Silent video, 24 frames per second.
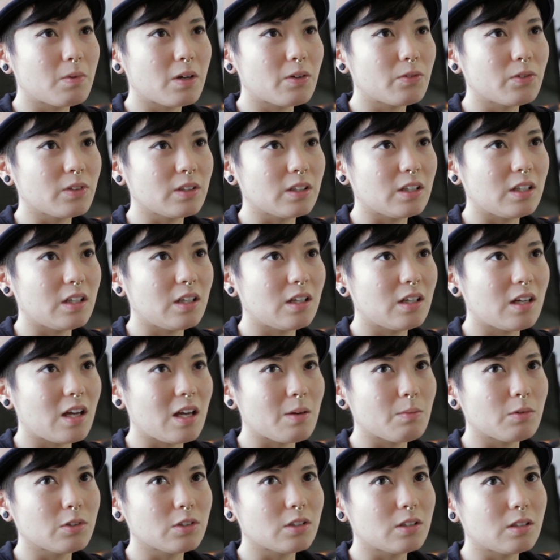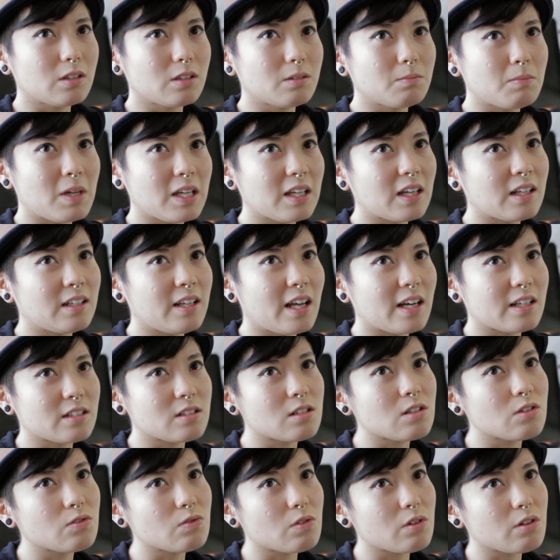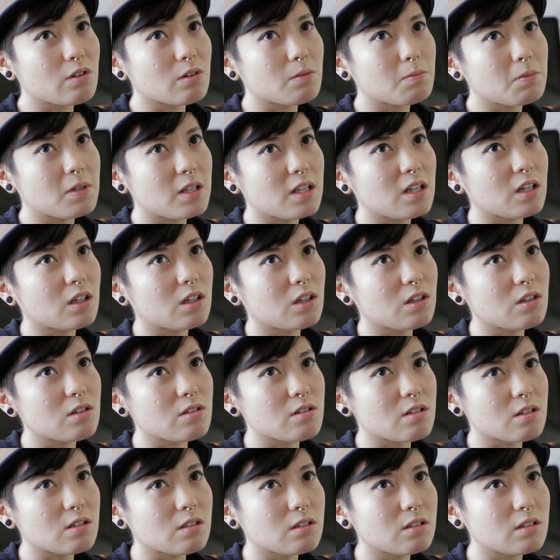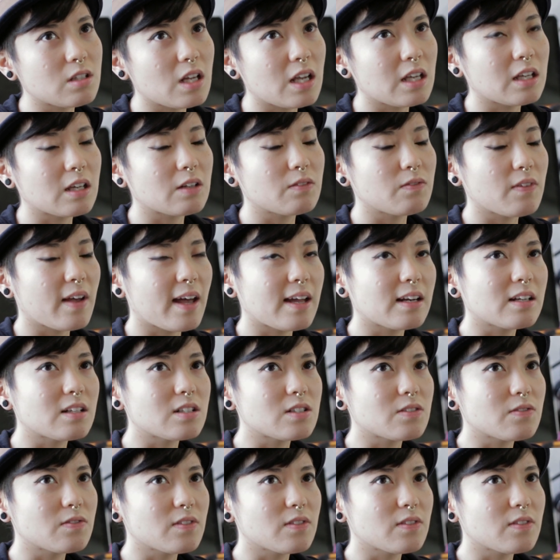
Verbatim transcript: but really able to make connections with your peers and take advantage